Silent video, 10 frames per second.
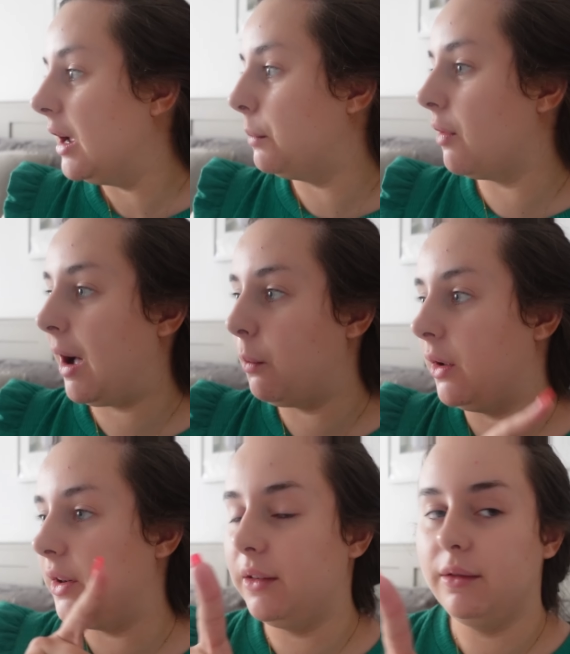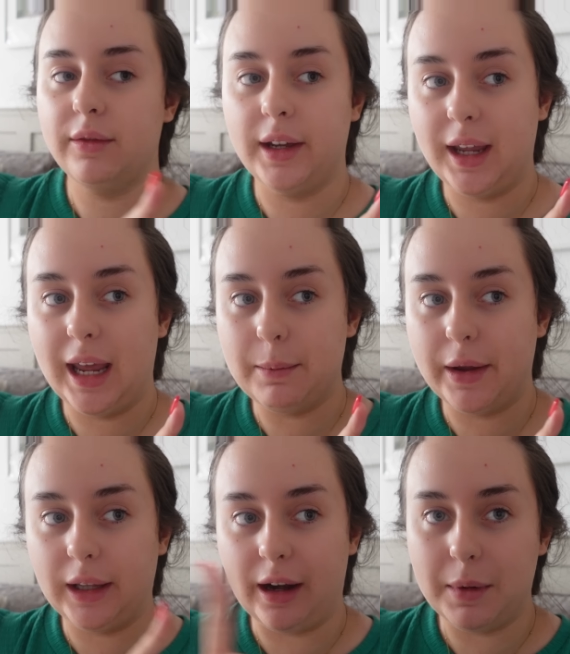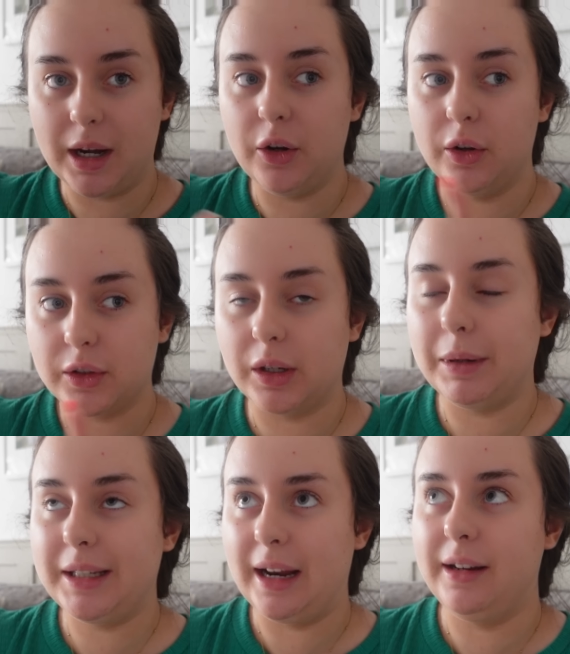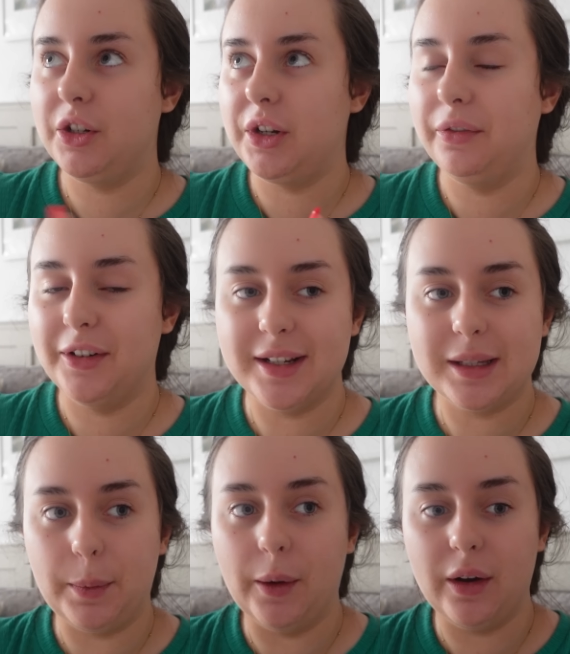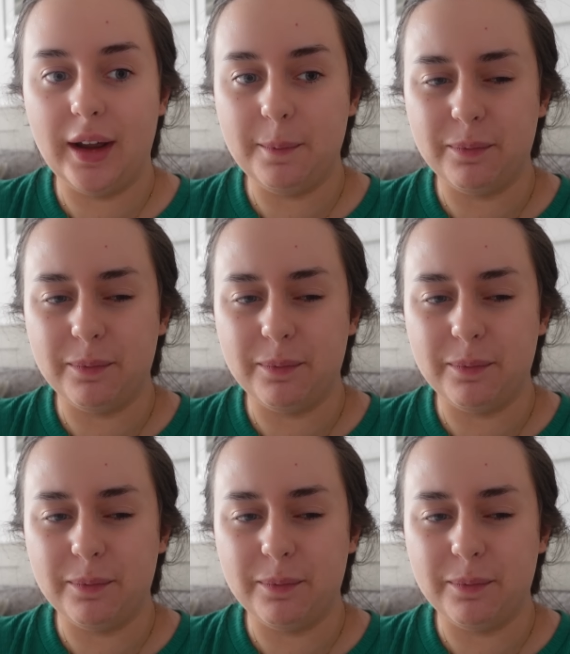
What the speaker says: But that one that came earlier, I mean, I know it's going to be 10 inch difference, but